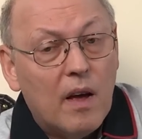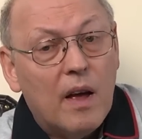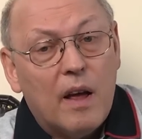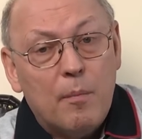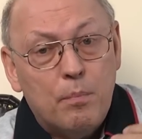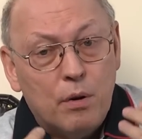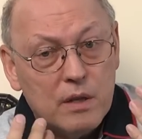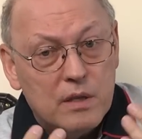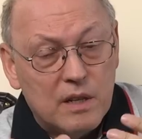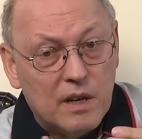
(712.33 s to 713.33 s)
And I
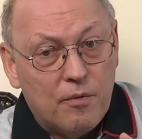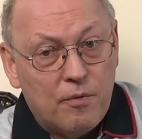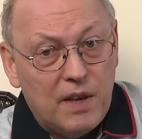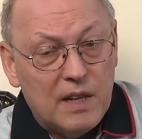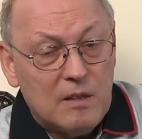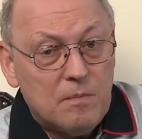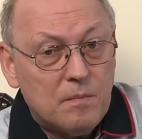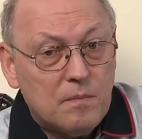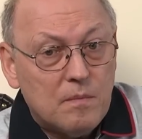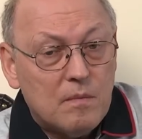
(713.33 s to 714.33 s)
personally feel
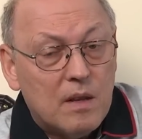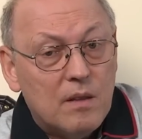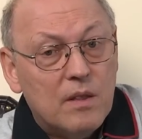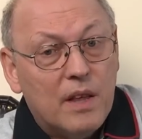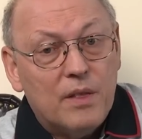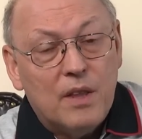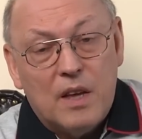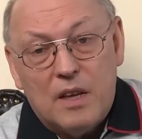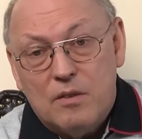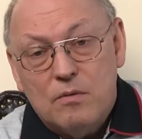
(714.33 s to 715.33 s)
that
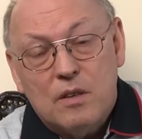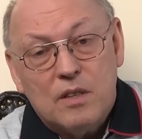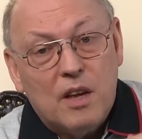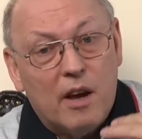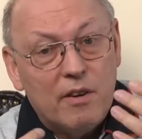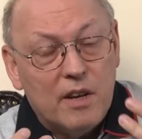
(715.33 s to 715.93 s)
they do not care